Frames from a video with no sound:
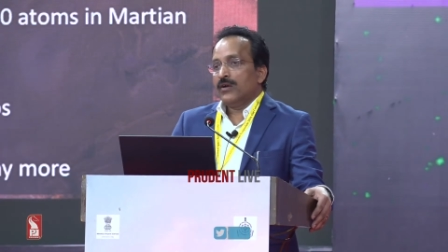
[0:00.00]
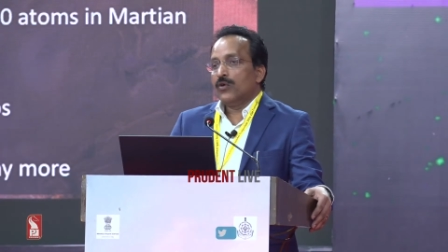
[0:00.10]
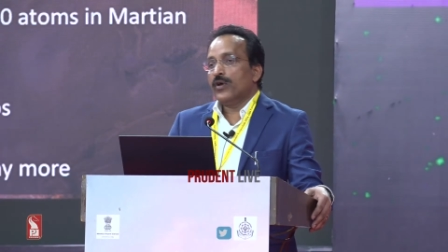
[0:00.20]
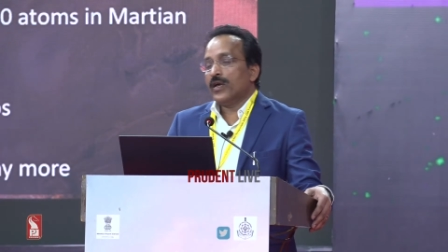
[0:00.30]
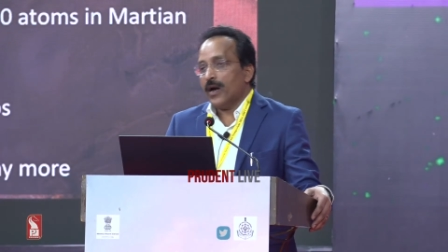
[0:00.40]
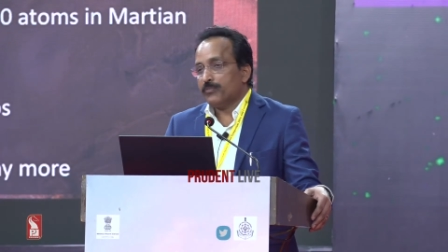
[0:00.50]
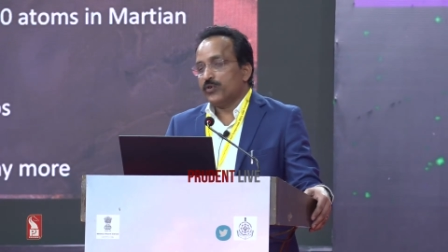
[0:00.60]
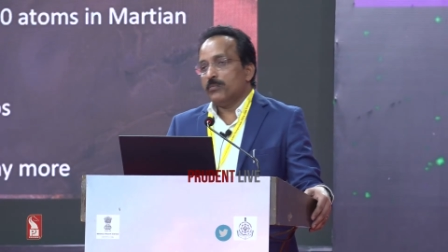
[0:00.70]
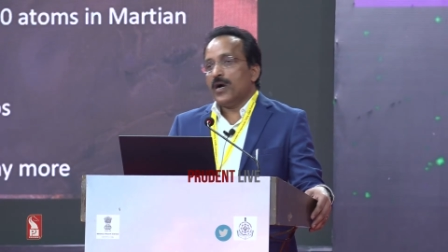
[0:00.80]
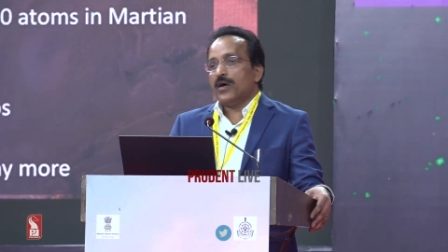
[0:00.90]
going up
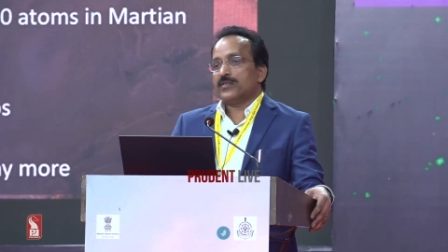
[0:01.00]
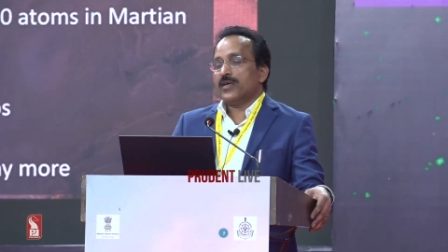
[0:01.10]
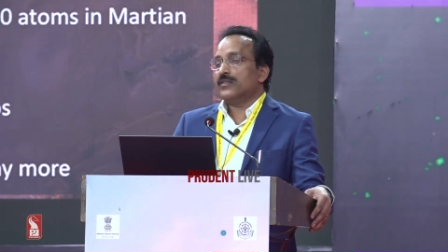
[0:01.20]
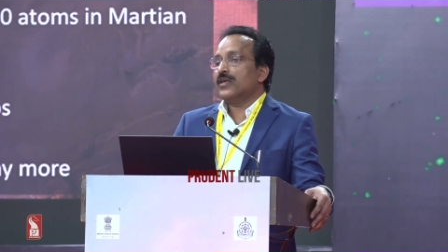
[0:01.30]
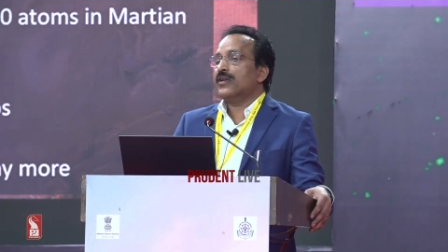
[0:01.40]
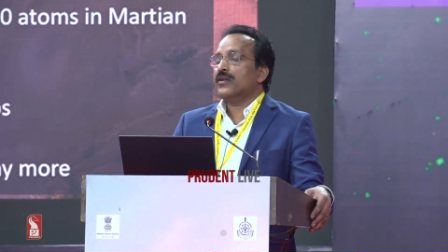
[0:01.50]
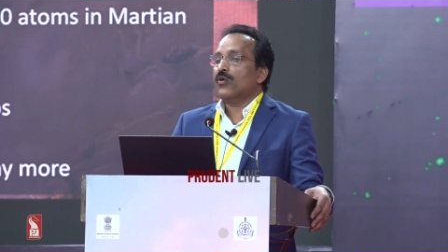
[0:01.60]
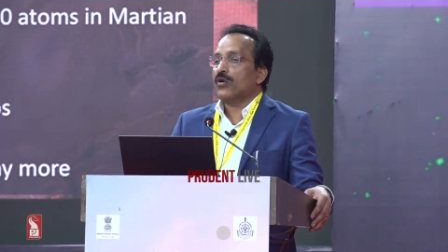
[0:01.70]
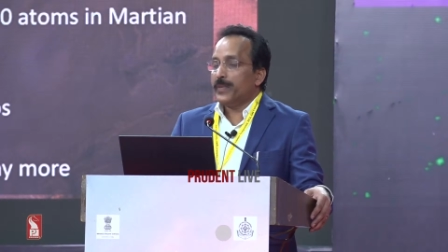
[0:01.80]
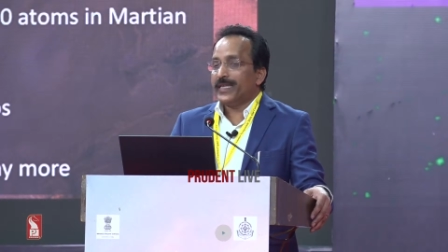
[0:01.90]
to Mars and then
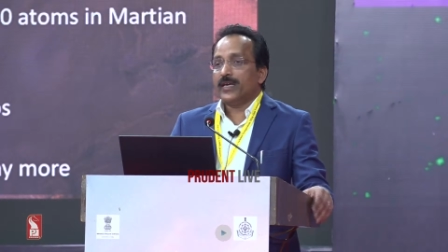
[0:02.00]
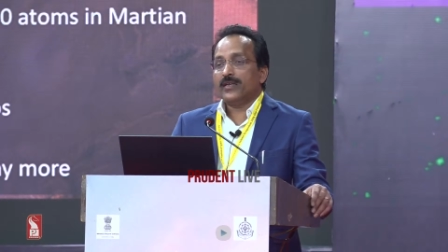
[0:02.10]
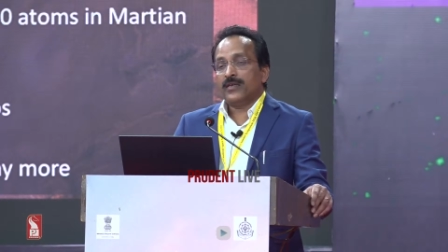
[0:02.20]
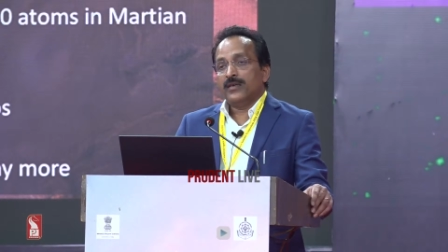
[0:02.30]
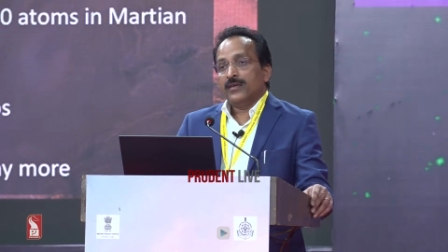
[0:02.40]
orbiting it.